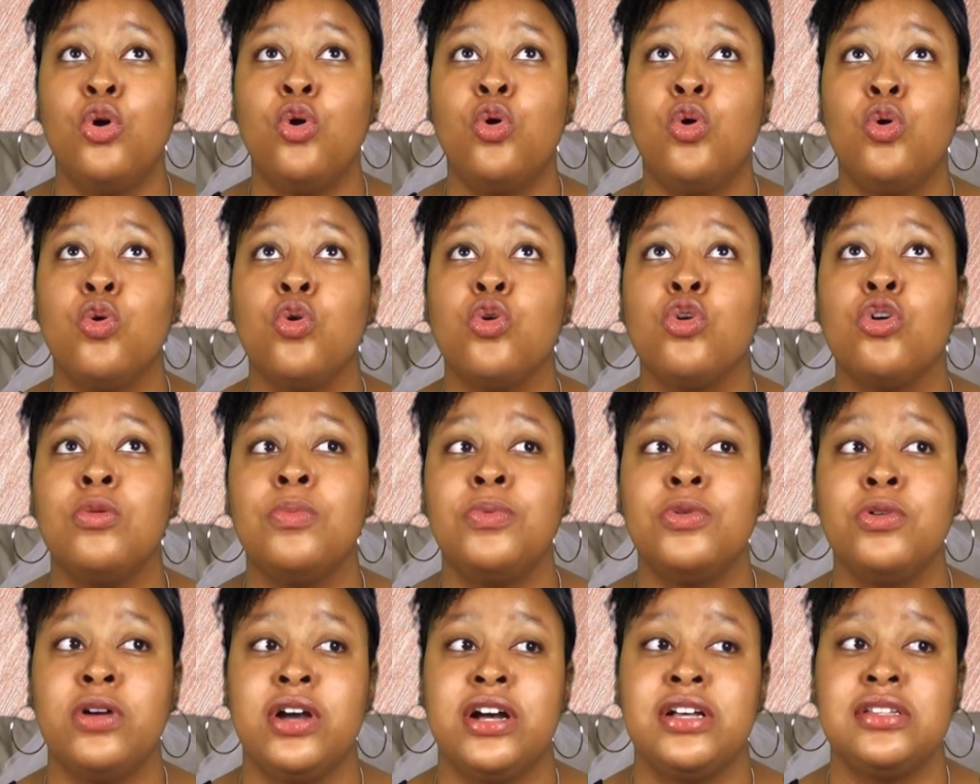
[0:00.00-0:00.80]

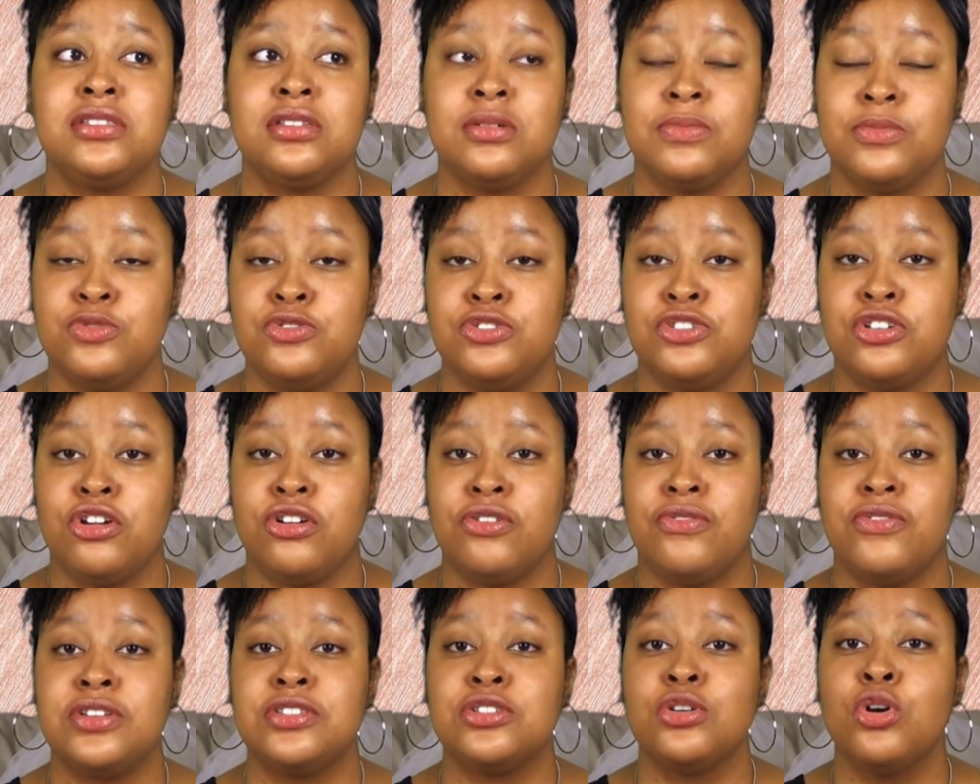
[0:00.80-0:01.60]
horrible customer
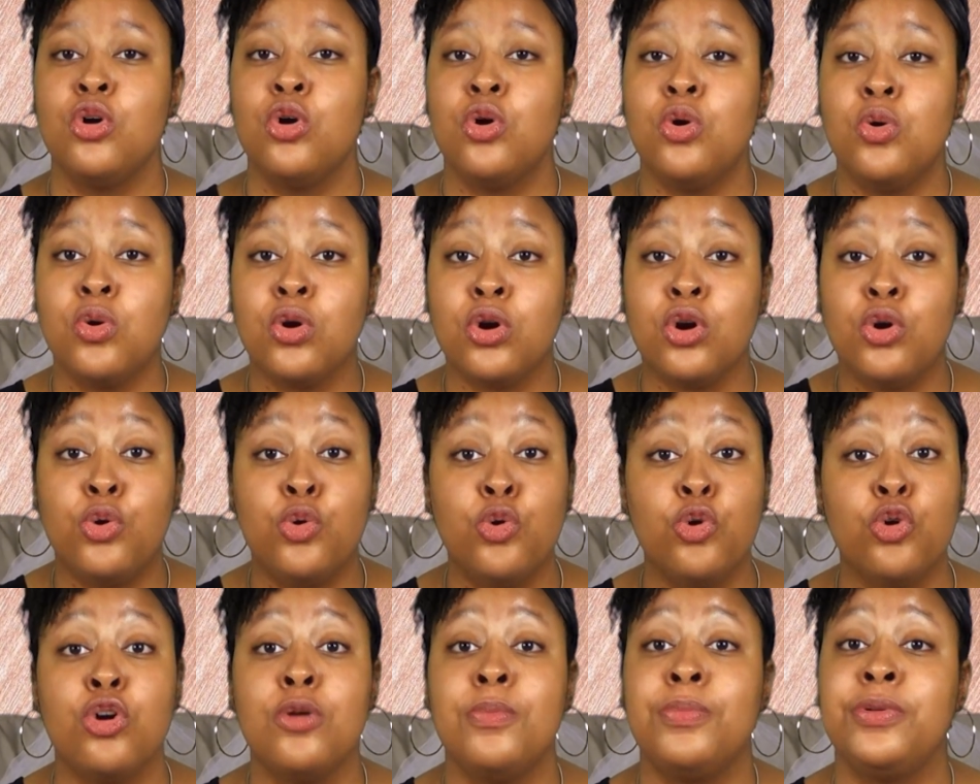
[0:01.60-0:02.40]
service or a
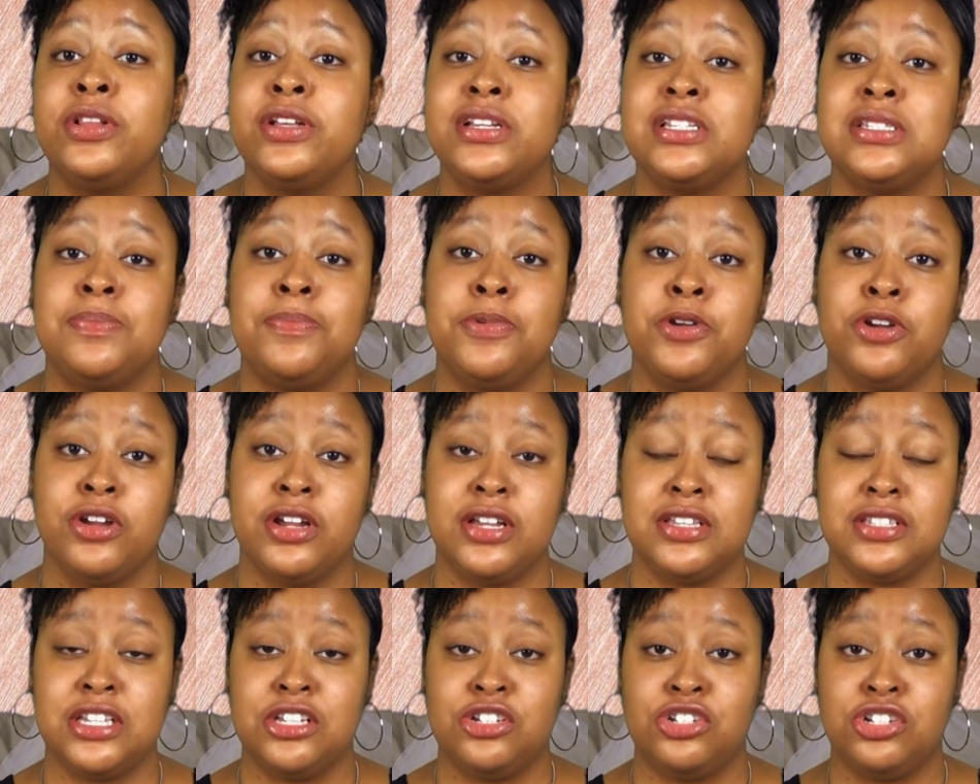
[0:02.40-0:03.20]
horrible
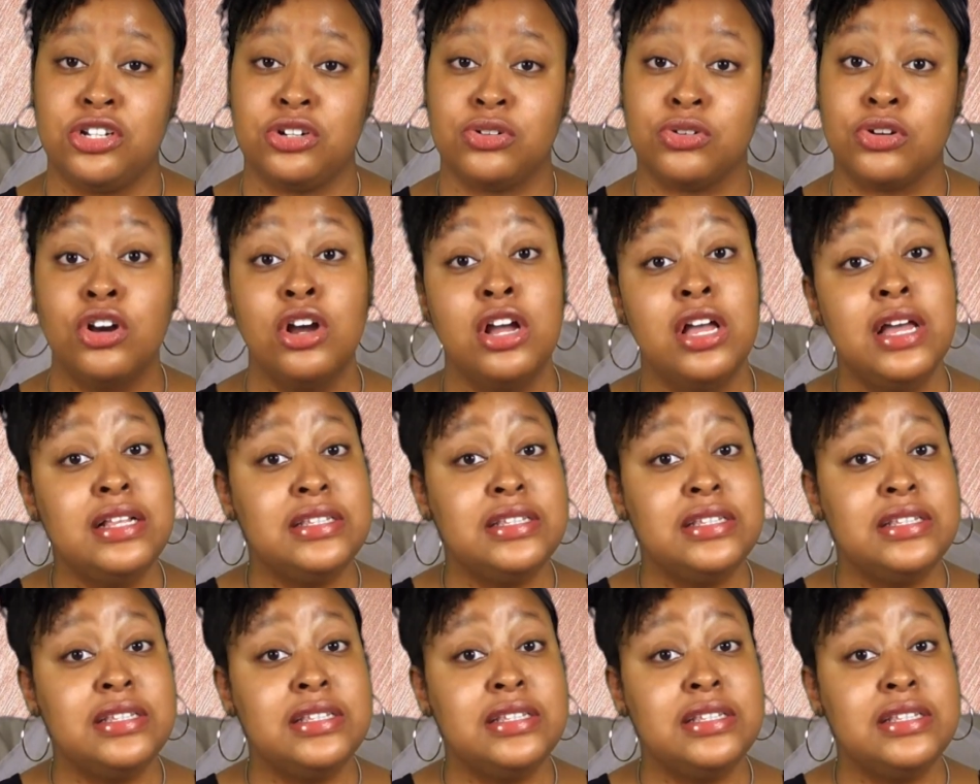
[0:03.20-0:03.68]
experience in general.